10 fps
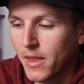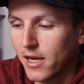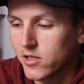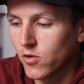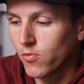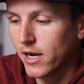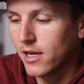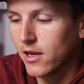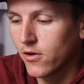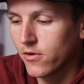And so right
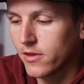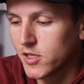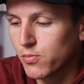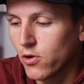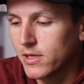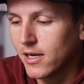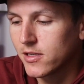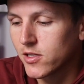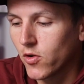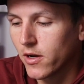here, this protein
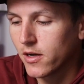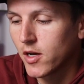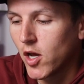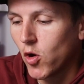soda,